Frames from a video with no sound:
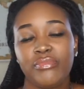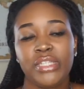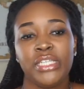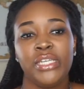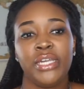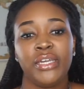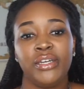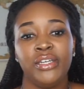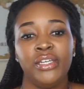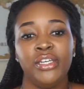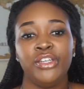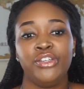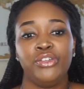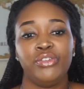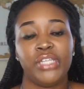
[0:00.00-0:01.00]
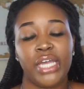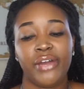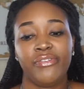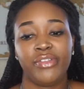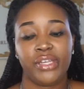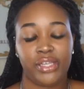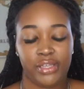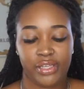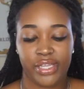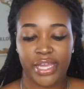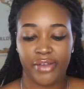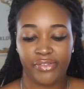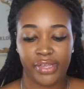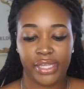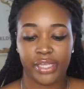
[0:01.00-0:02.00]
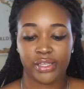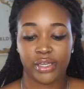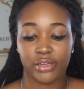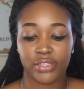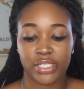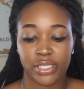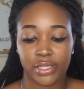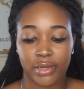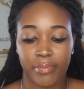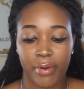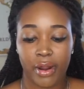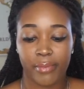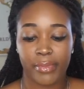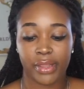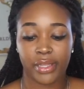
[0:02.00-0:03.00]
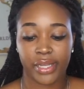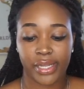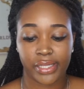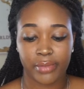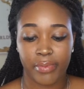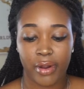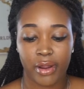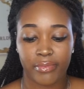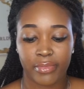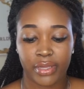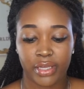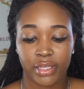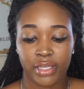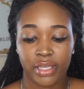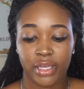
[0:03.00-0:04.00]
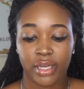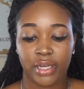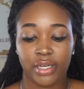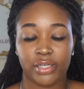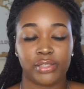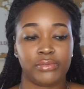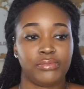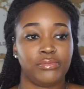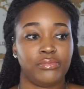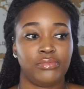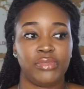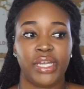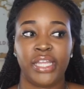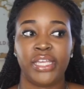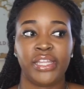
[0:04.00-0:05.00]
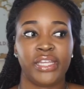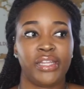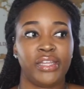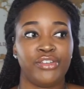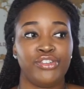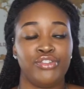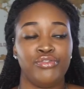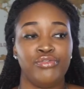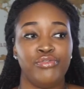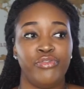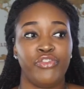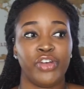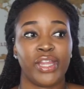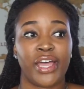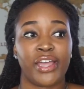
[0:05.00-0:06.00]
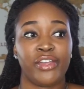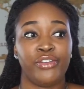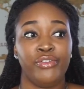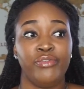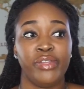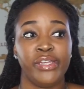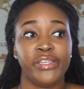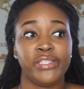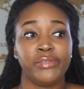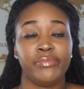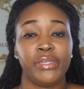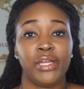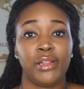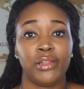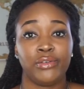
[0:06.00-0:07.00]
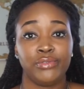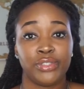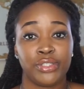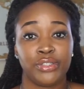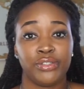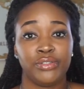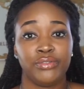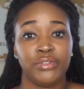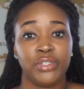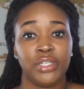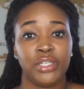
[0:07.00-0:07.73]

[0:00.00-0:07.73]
yeah, you definitely need to go see the apartment, look at the apartment. Anything that you feel like you need to be close to,